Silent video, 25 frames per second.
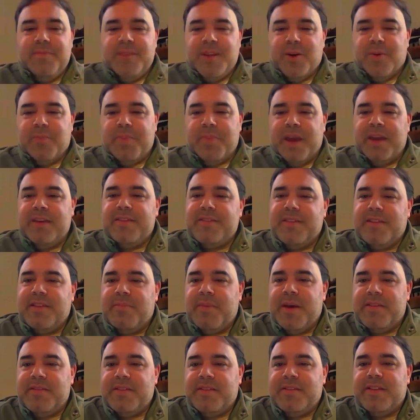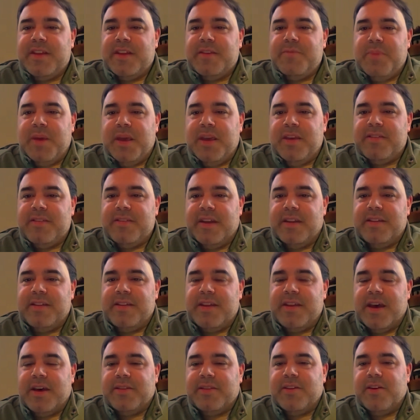based on the message that's being sent
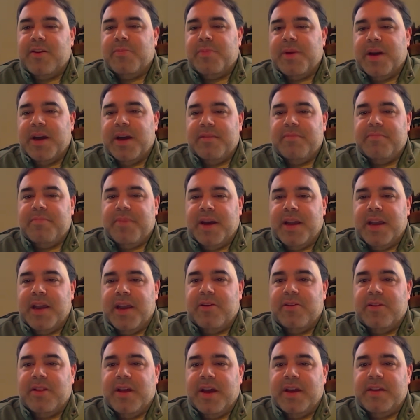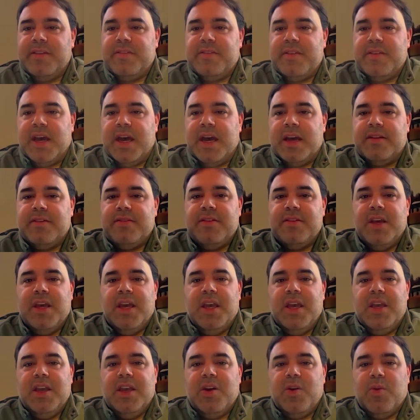out there by airlines that,
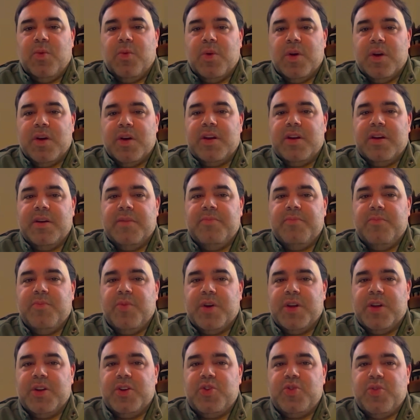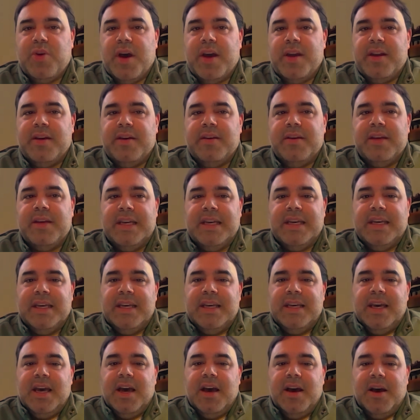we're gonna try to
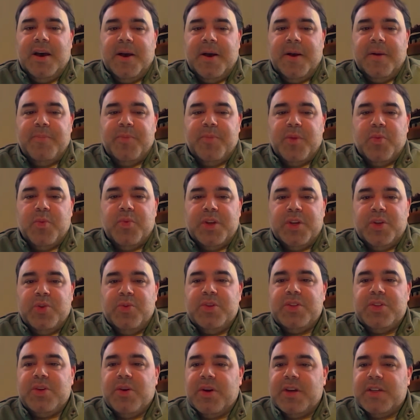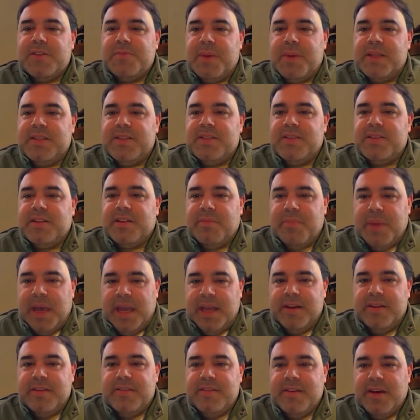reduce our expenses on the
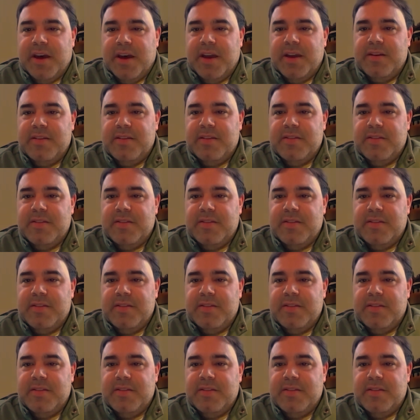maintenance side.